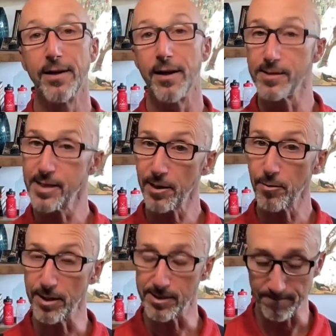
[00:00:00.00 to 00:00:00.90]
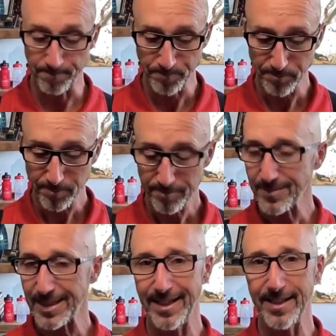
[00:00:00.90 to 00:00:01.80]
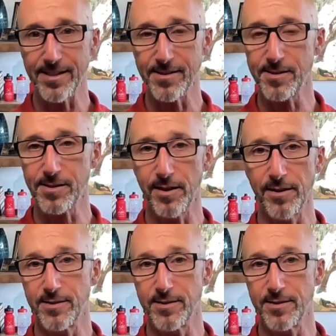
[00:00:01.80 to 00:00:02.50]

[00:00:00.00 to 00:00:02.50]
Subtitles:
Now, the second reason is